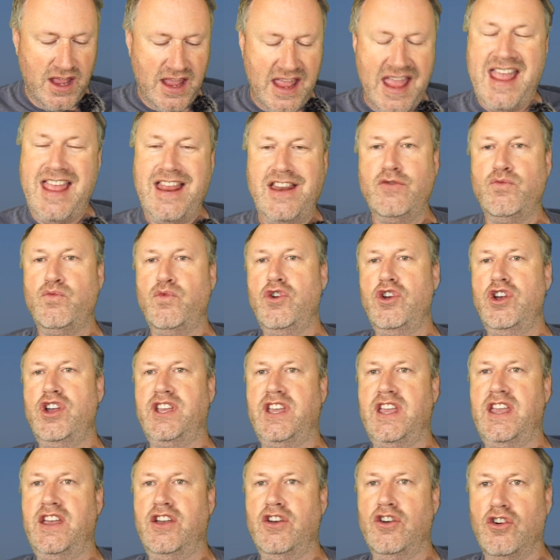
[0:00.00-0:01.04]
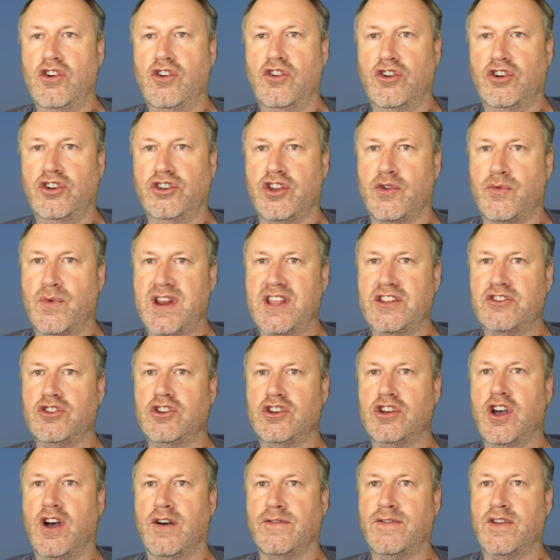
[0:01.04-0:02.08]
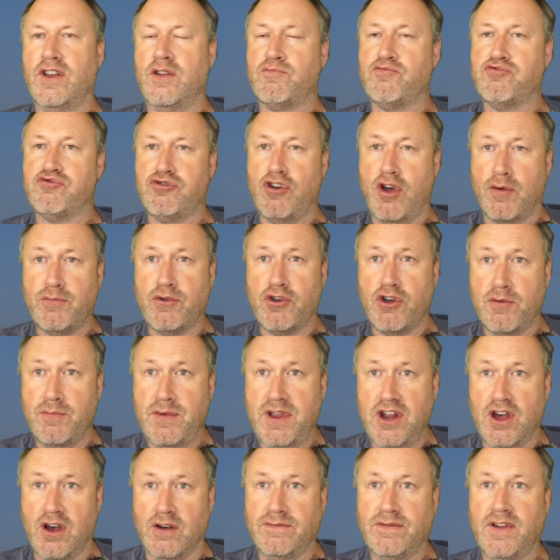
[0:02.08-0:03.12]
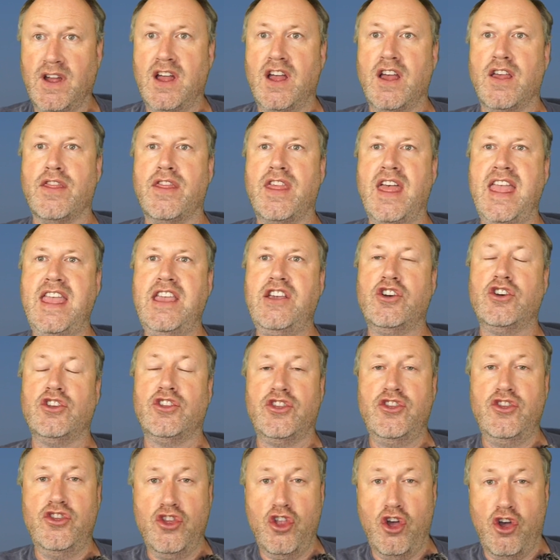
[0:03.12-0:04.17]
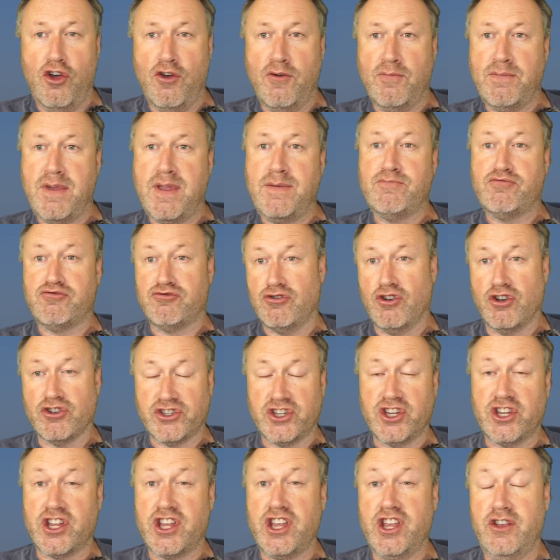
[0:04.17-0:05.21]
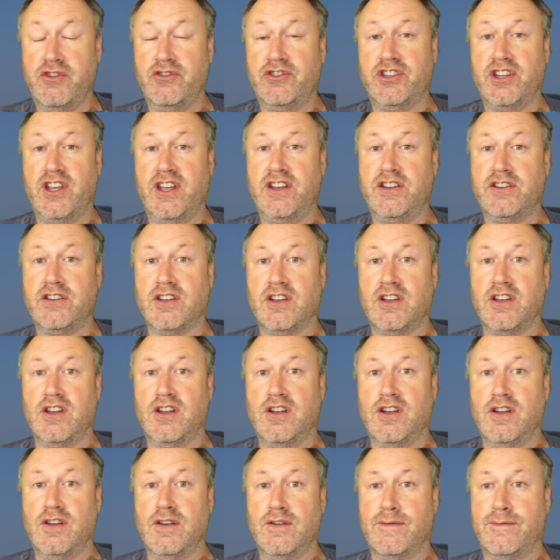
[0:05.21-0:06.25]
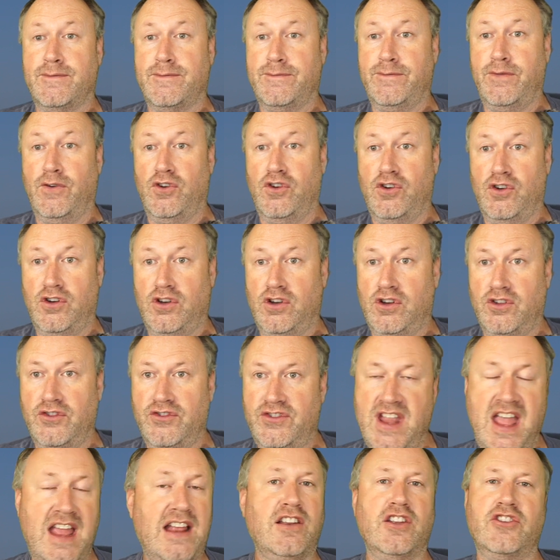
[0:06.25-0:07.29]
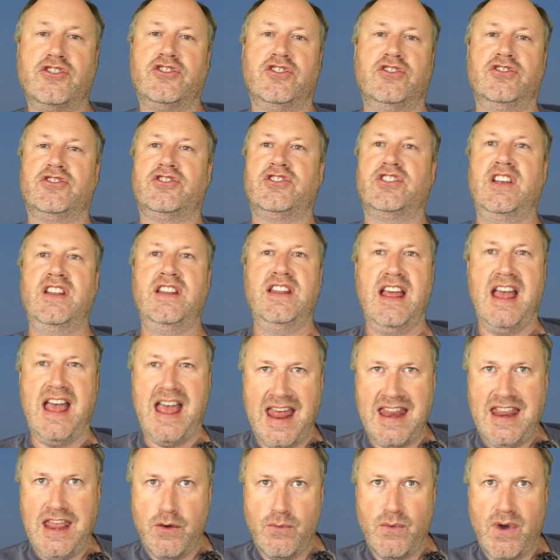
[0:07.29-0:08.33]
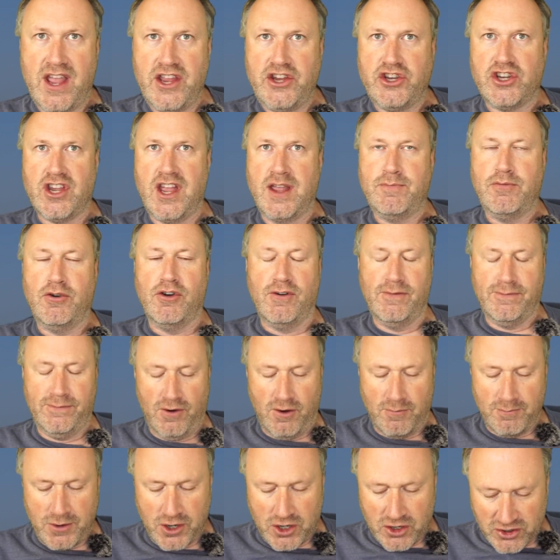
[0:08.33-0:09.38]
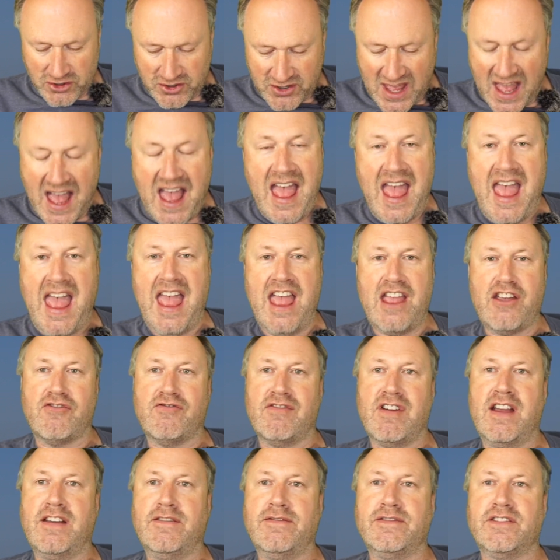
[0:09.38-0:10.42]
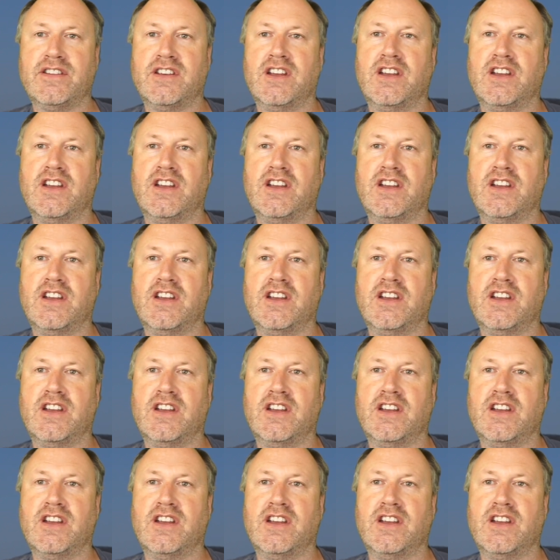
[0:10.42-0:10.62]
in working order, when it took off and a prop coming off, they could not be prosecuted for negligence in any way, shape or form, because that aircraft